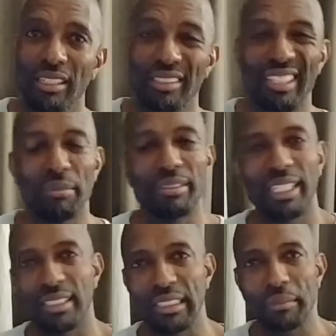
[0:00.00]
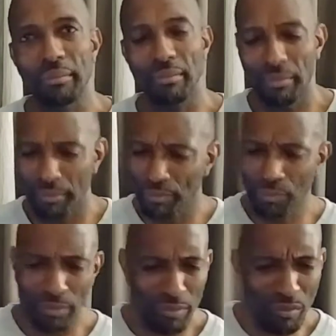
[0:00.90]
substance.
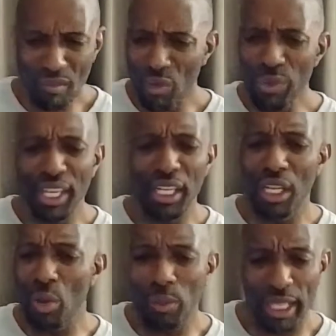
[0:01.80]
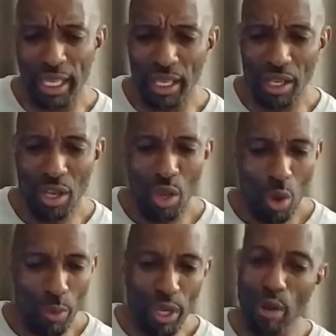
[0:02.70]
We get lonely.
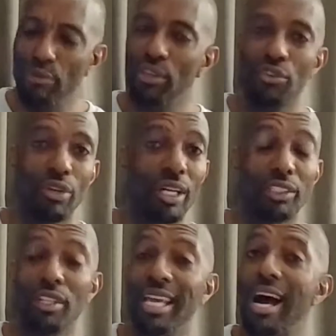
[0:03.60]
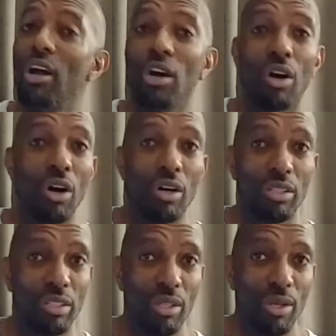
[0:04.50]
We go for the drugs or the
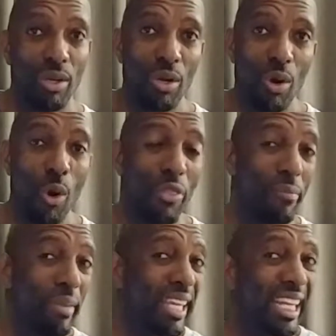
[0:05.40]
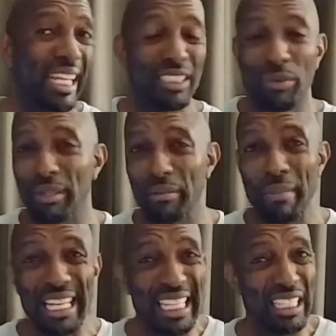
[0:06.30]
alcohol or the
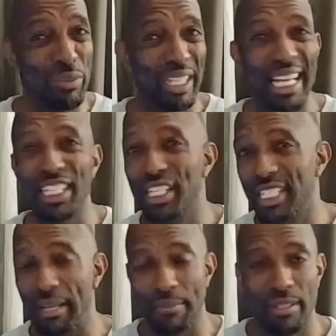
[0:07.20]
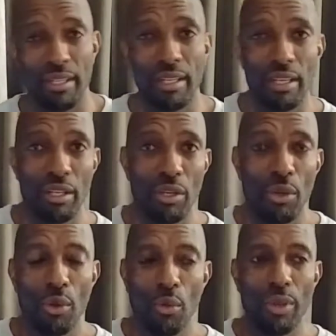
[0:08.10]
meaningless relationships.
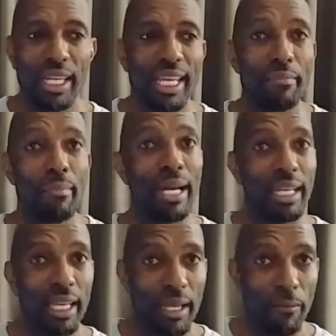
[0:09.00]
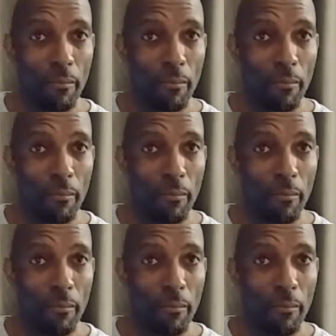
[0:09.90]
We need money,